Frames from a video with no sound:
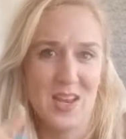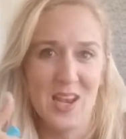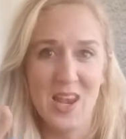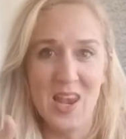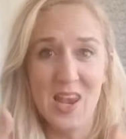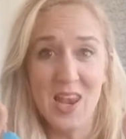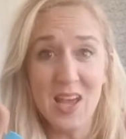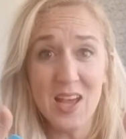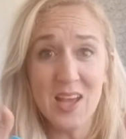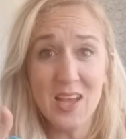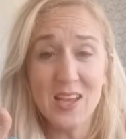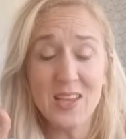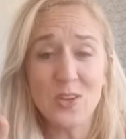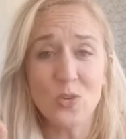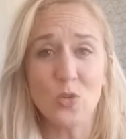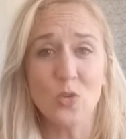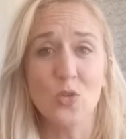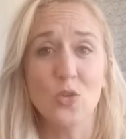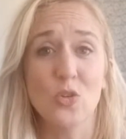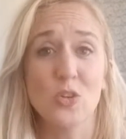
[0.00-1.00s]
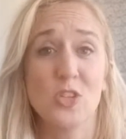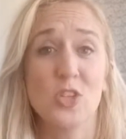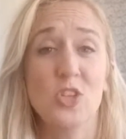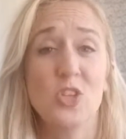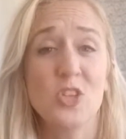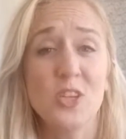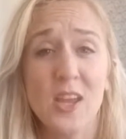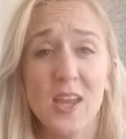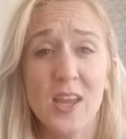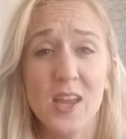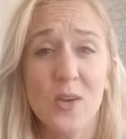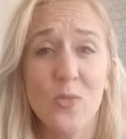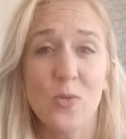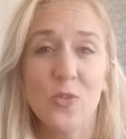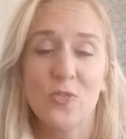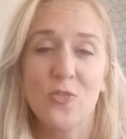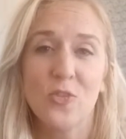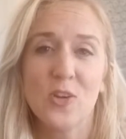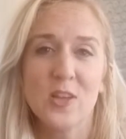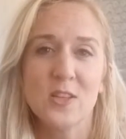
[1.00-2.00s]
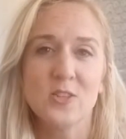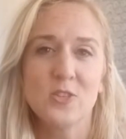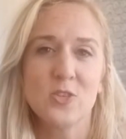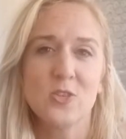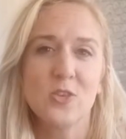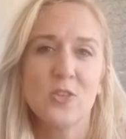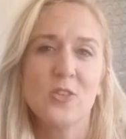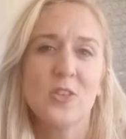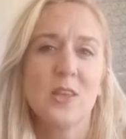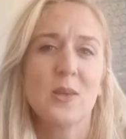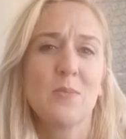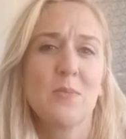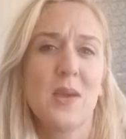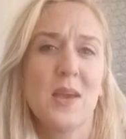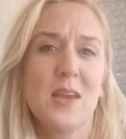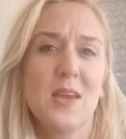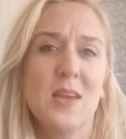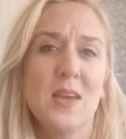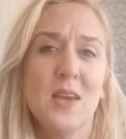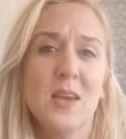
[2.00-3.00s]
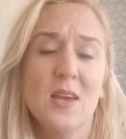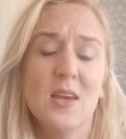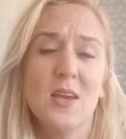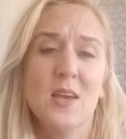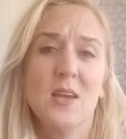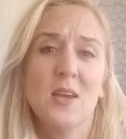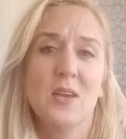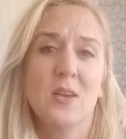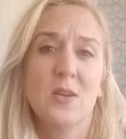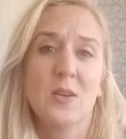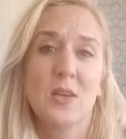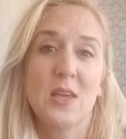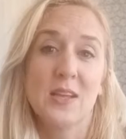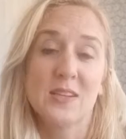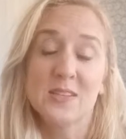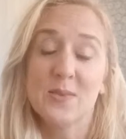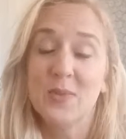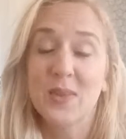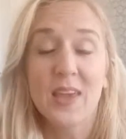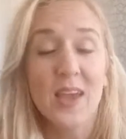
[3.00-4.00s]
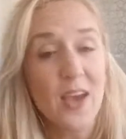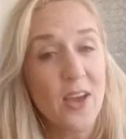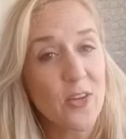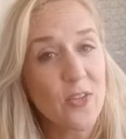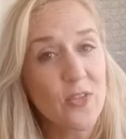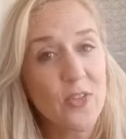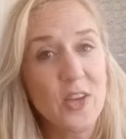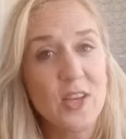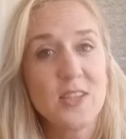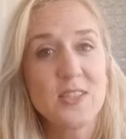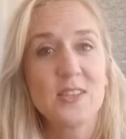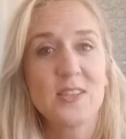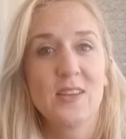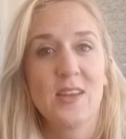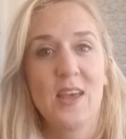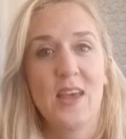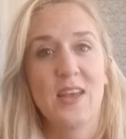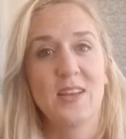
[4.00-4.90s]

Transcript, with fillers: a like or share with friends who you think may get something out of it.